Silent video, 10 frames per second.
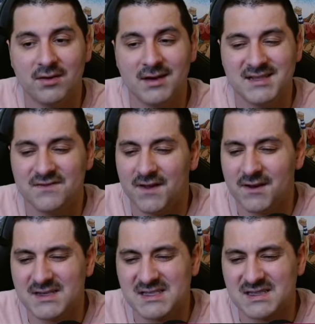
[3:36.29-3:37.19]
It's a
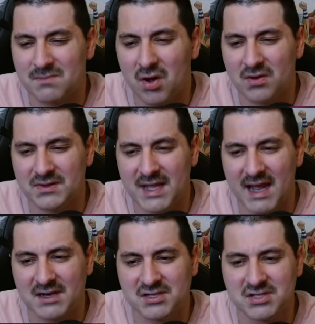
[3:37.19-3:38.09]
very small
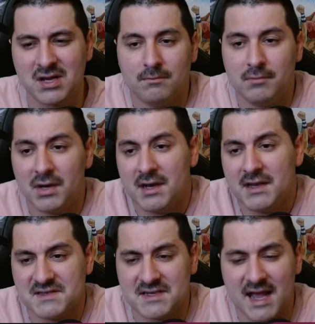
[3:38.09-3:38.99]
dash, but it
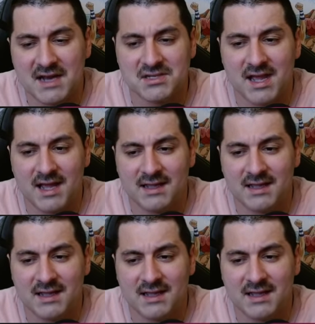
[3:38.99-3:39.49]
is a dash attack.